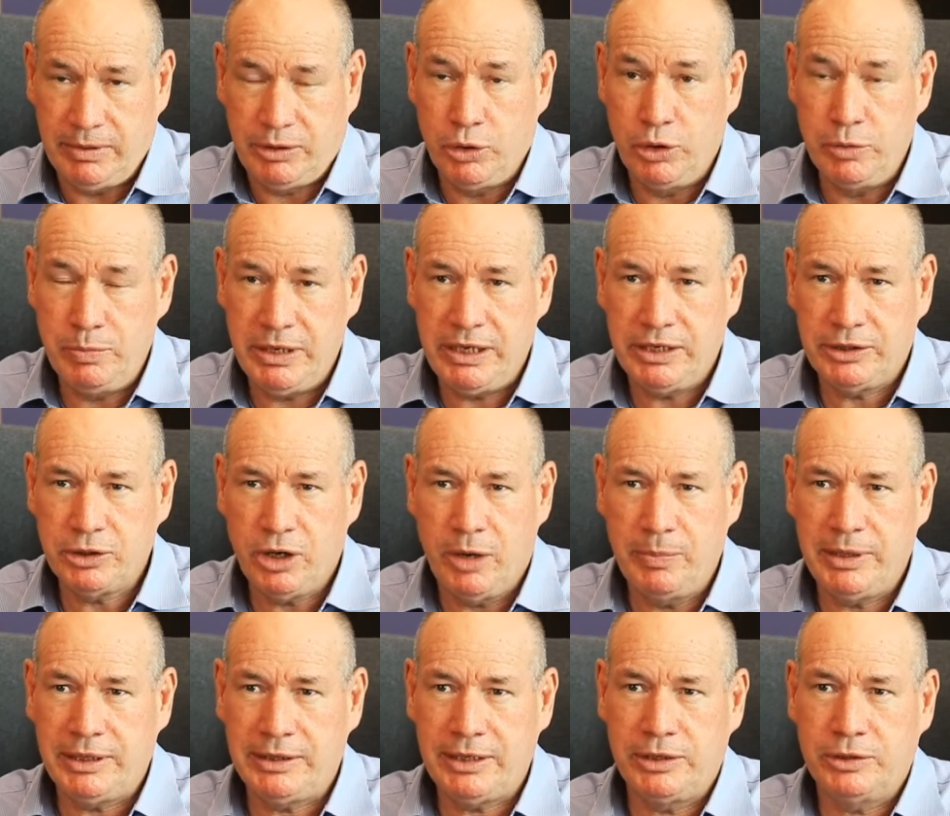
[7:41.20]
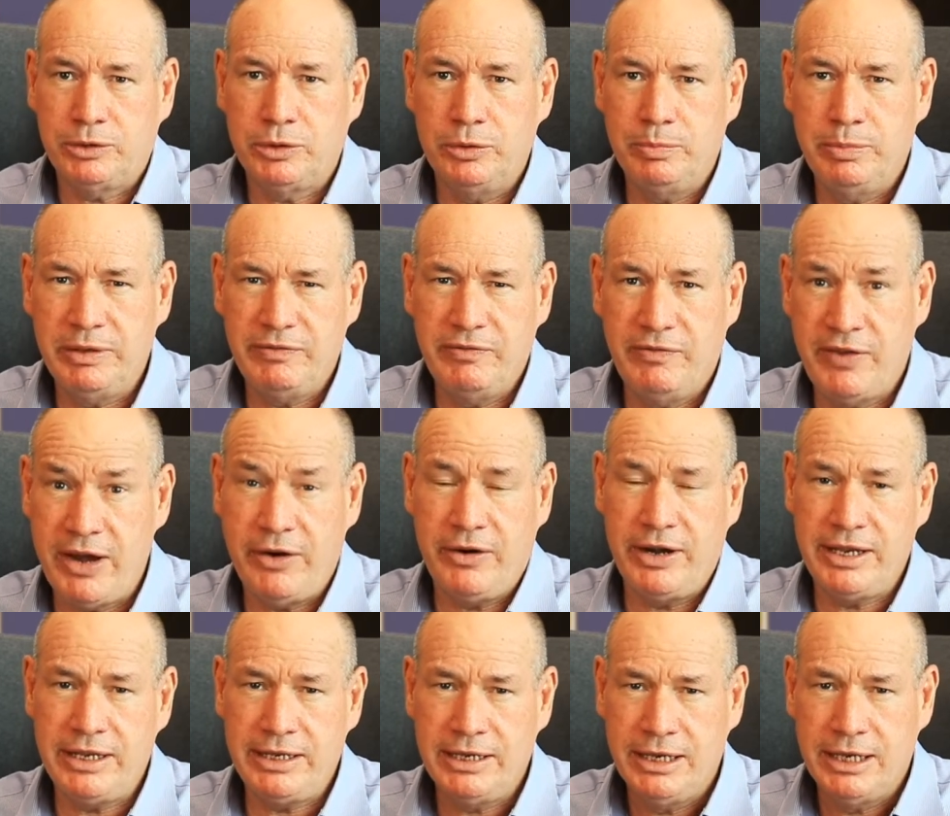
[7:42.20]
could be a topic that could be
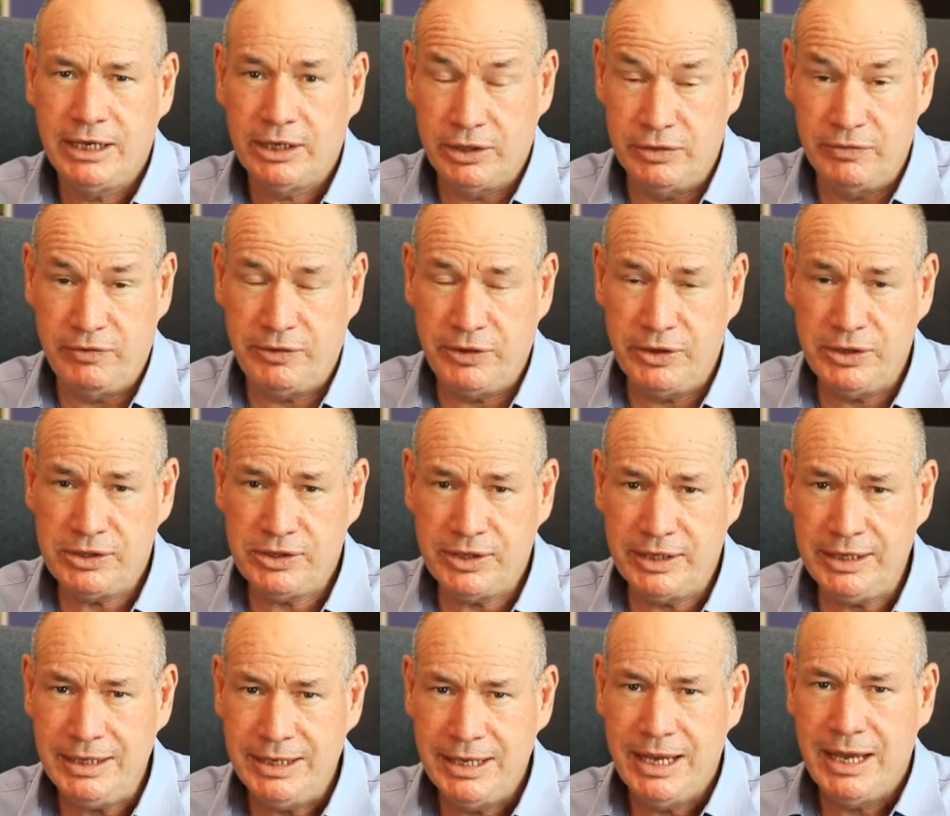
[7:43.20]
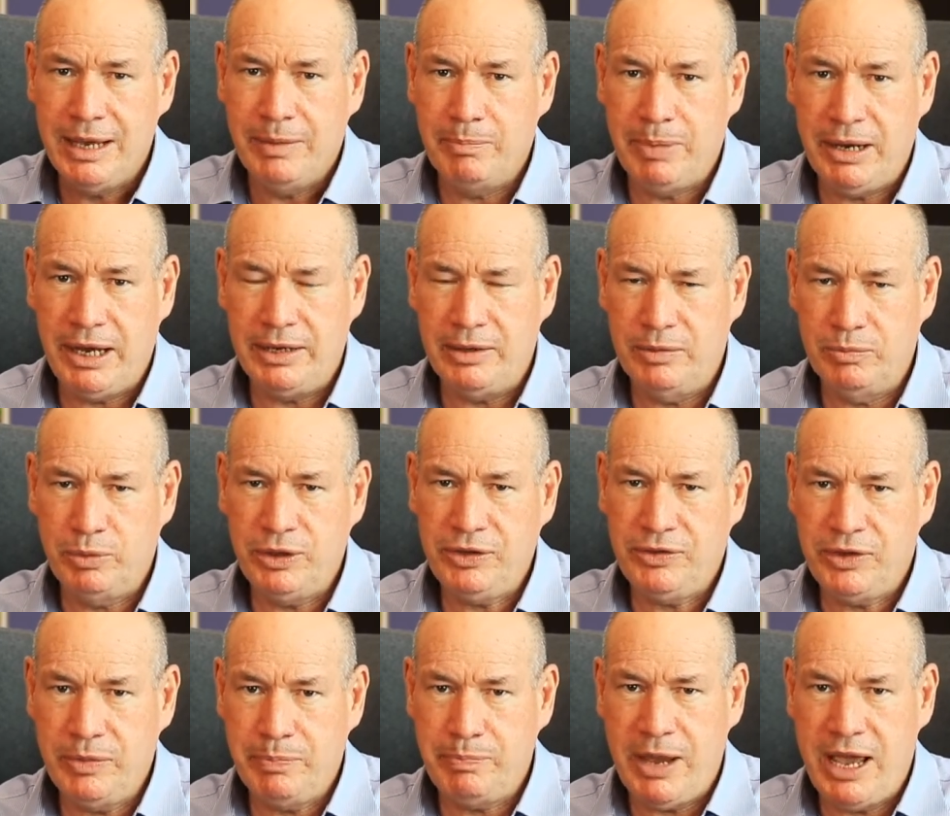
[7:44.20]
very confusing, but
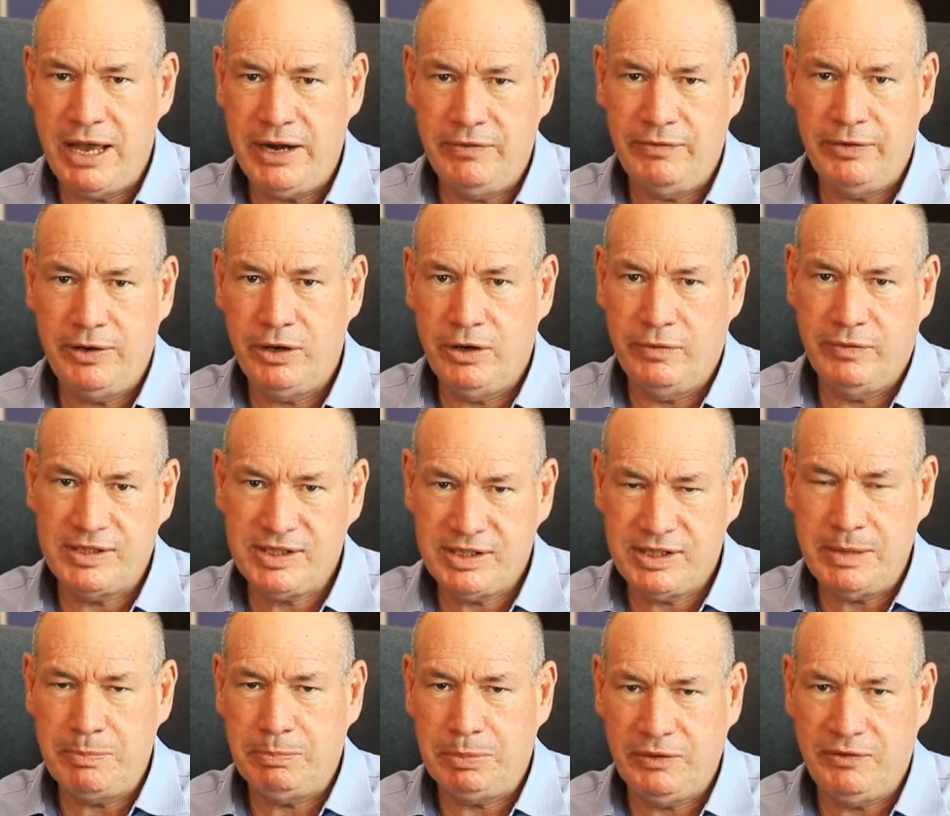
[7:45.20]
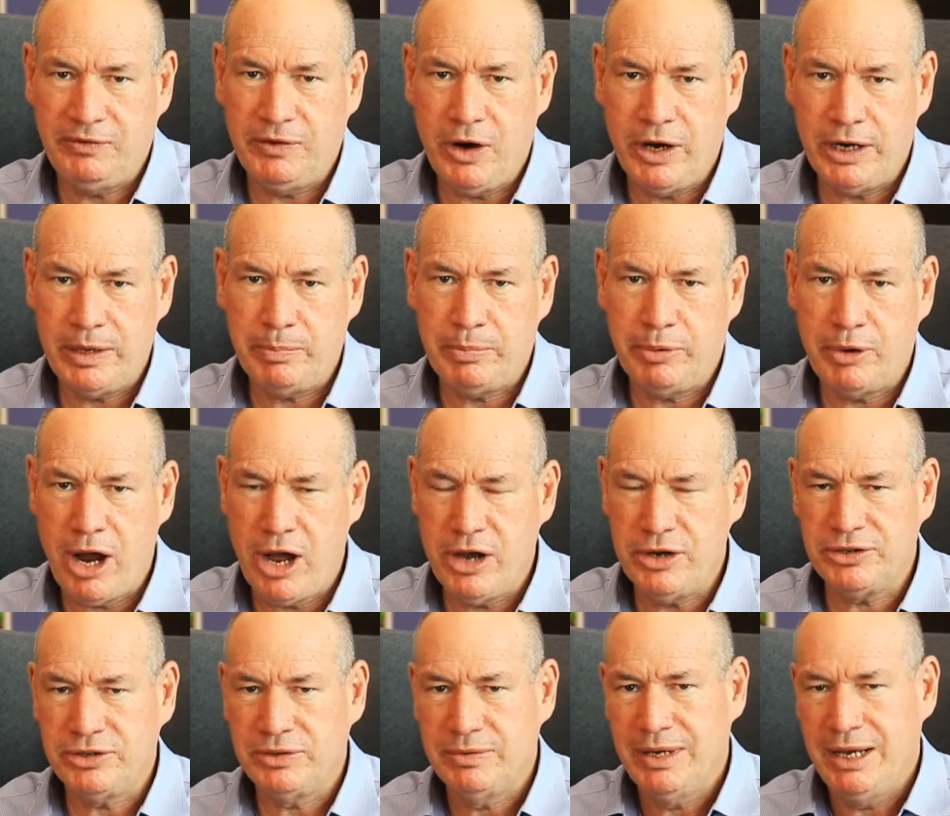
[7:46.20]
with the benefit of a simplified
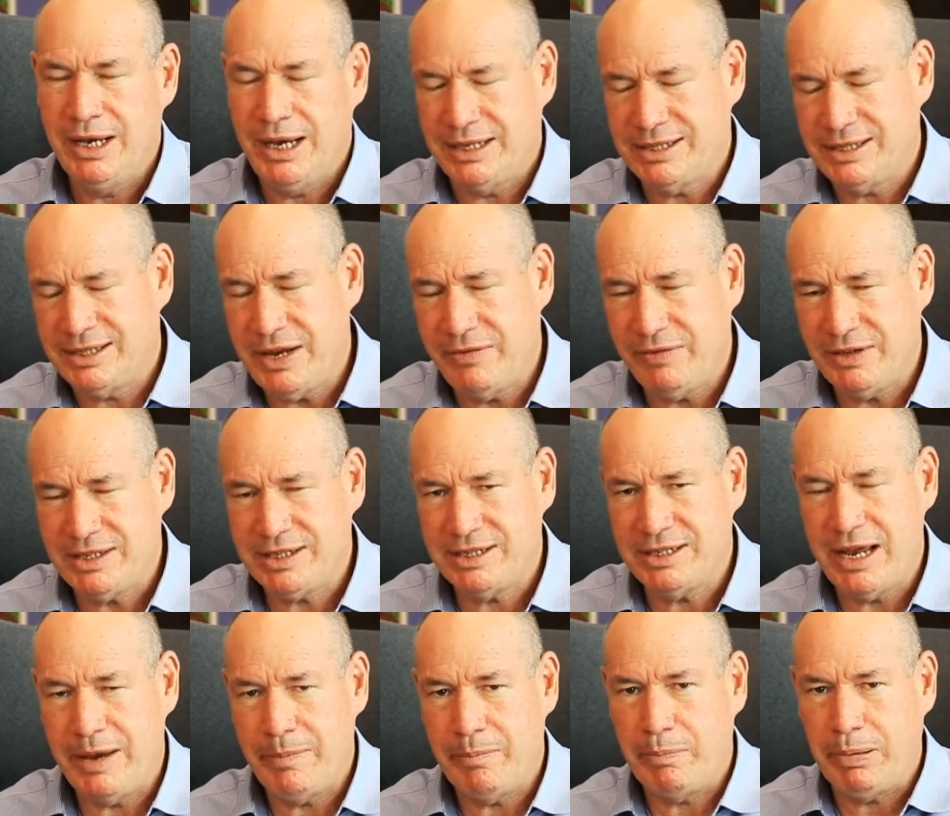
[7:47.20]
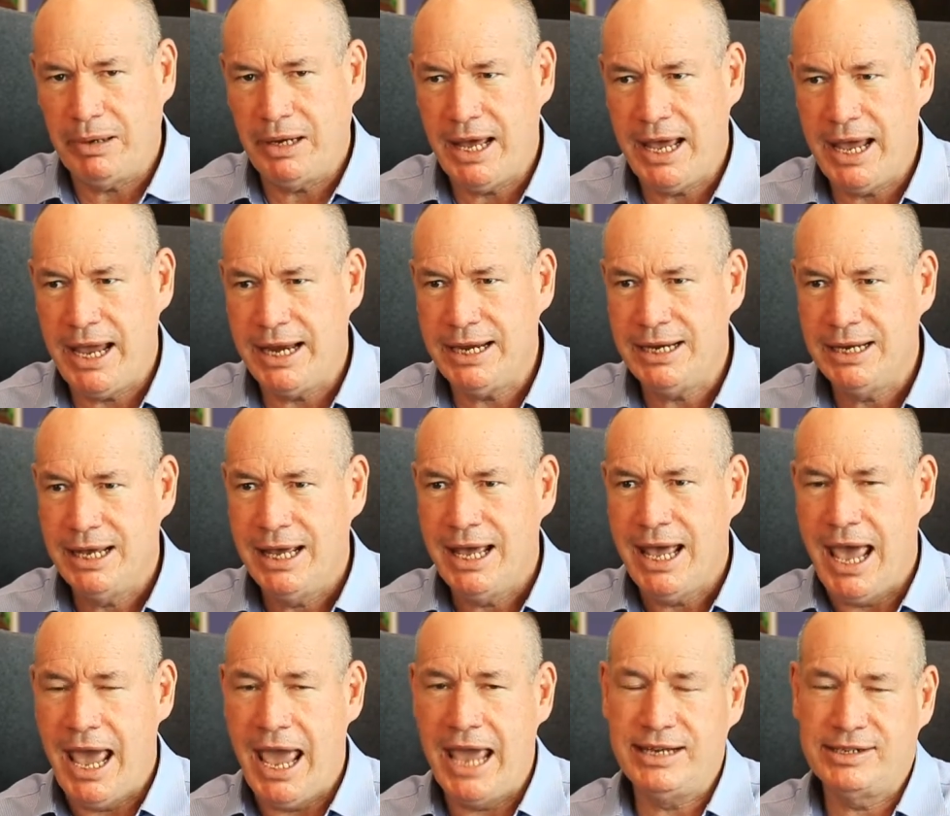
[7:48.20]
approach, a 7-step
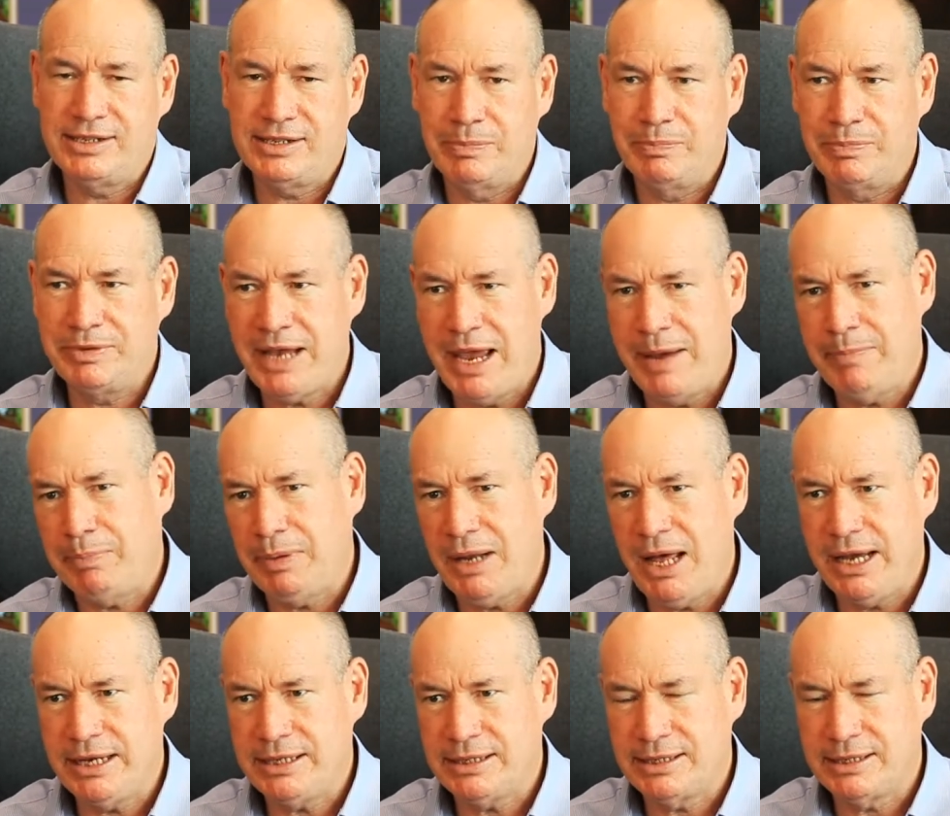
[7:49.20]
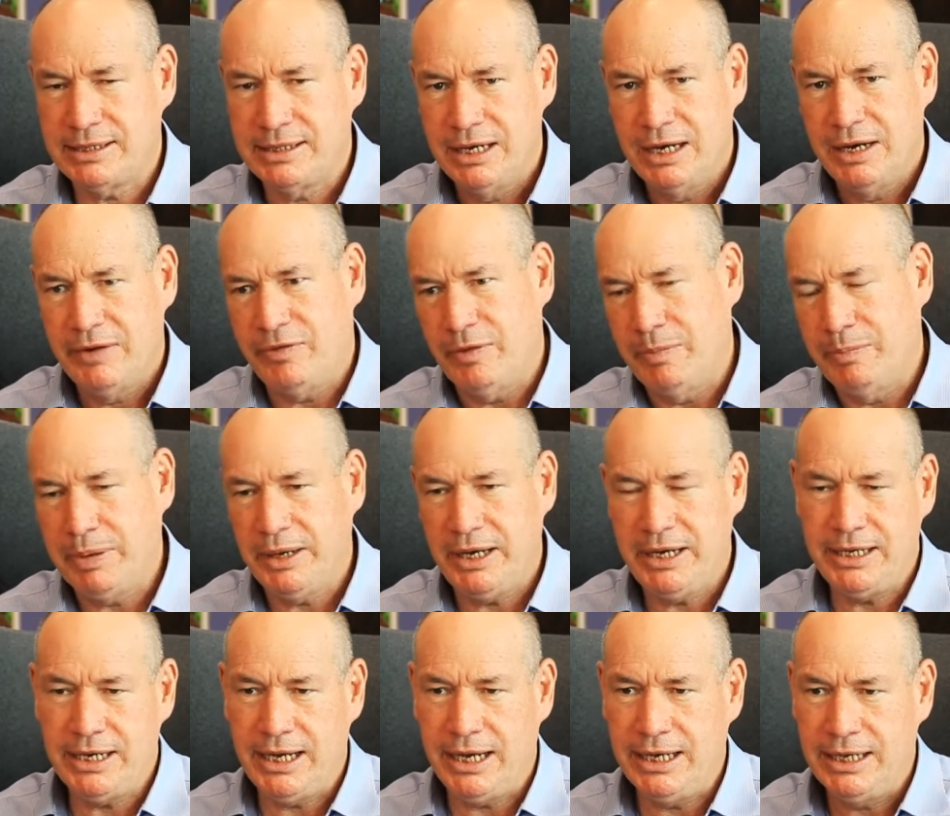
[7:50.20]
plan, and some templates from
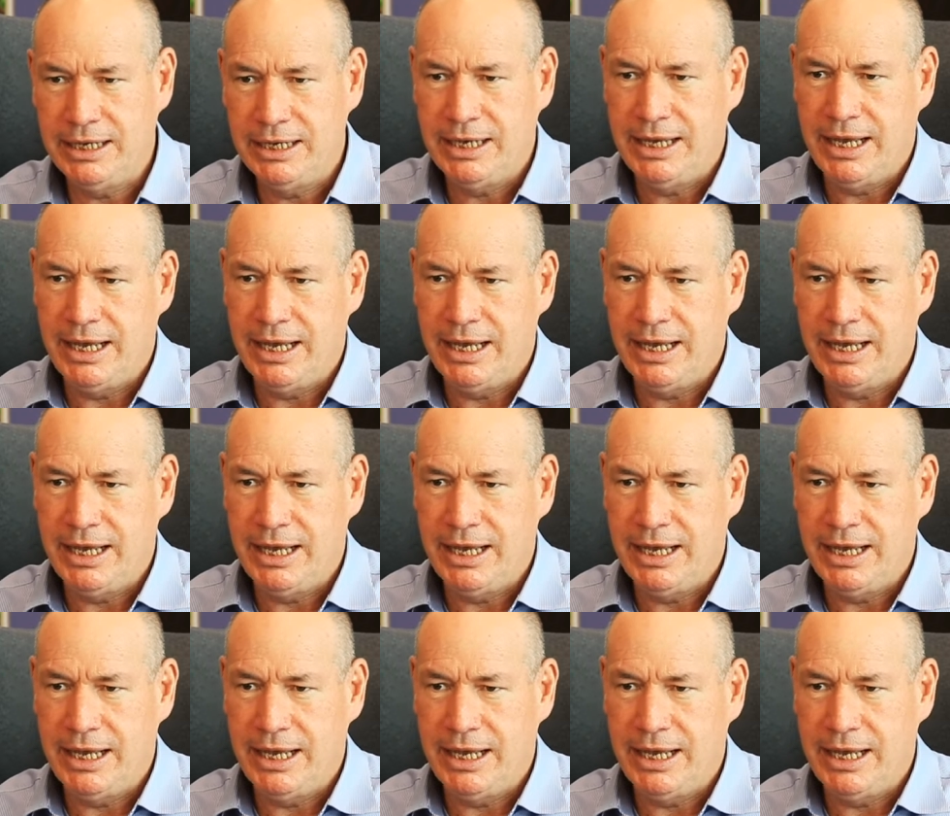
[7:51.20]
Peter,